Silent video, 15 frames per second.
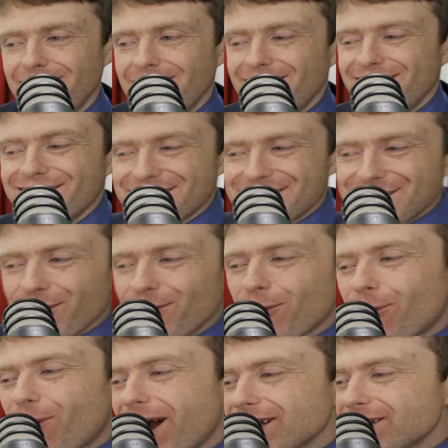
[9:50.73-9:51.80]
In the civil
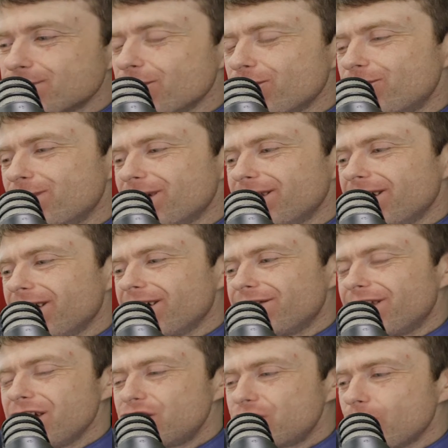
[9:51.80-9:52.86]
rights movement, they
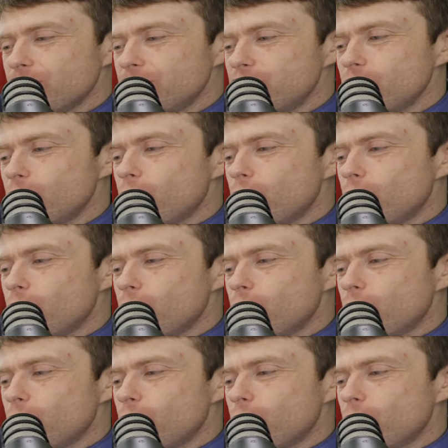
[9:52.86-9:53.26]
showed you